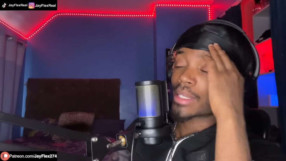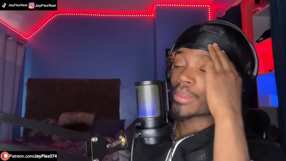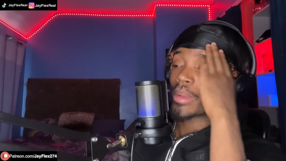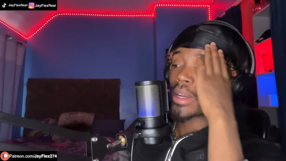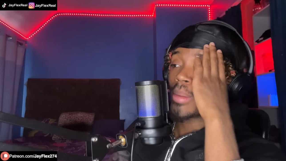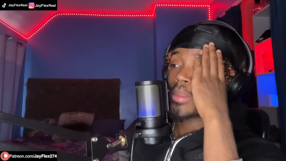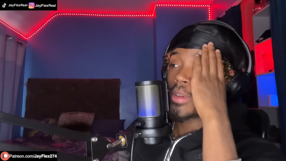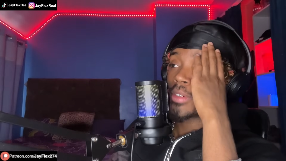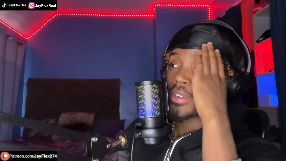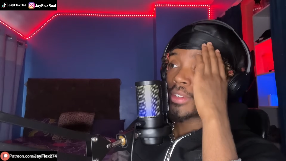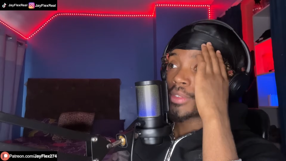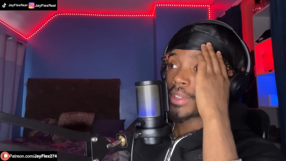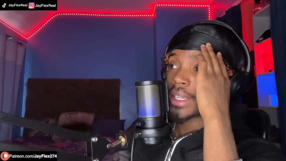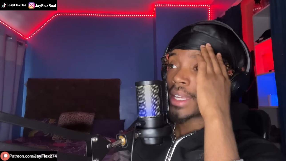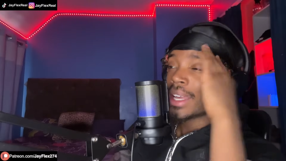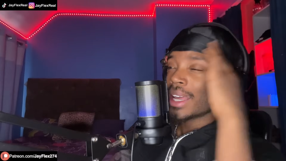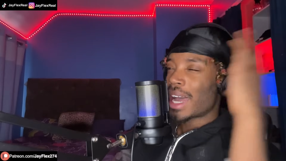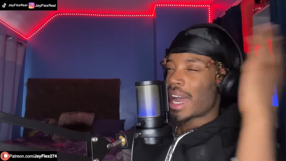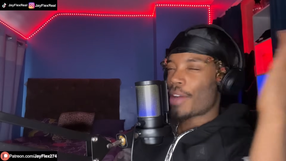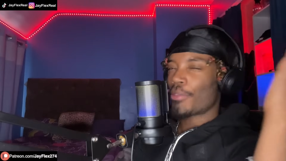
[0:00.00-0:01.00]
become more of a thing.
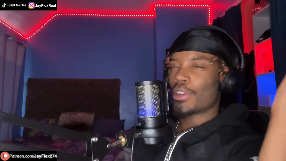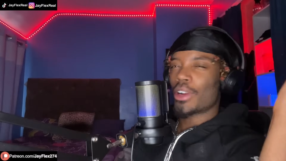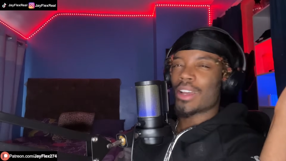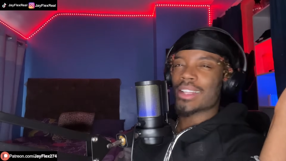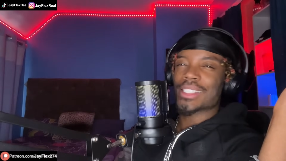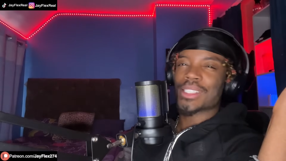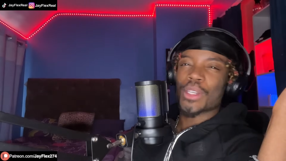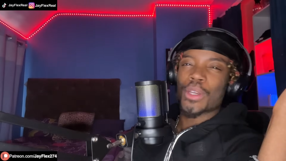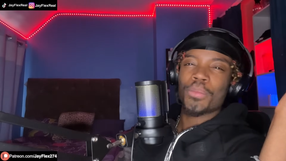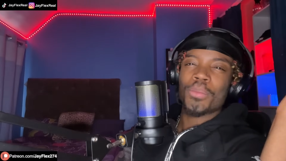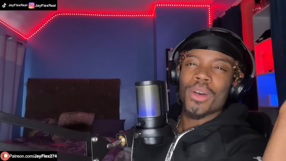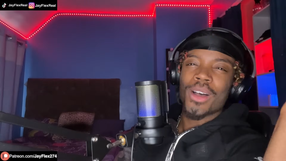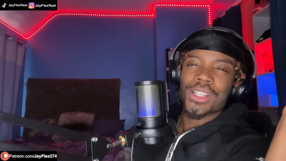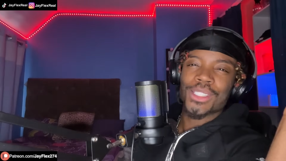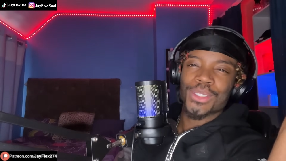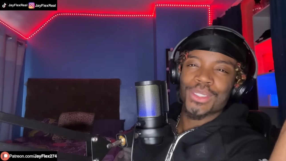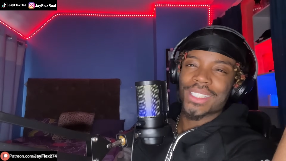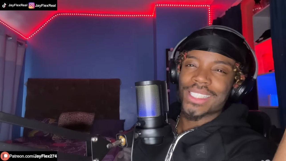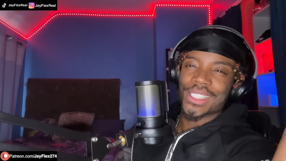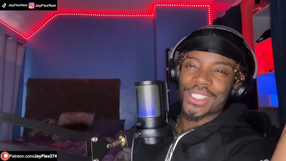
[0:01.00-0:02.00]
I've learned so
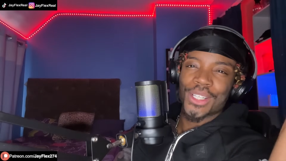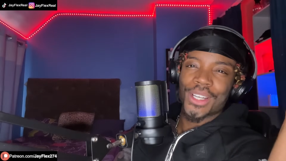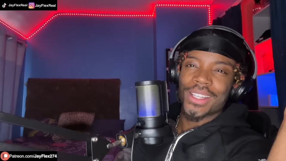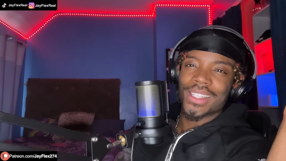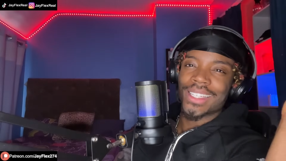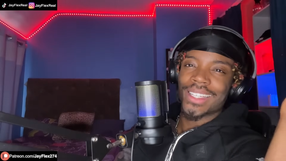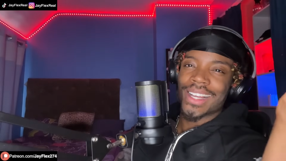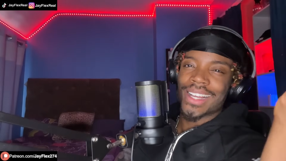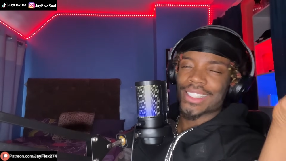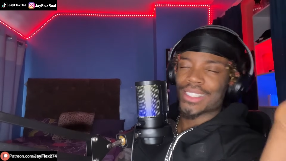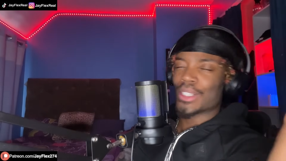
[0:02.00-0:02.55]
much on this journey, guys.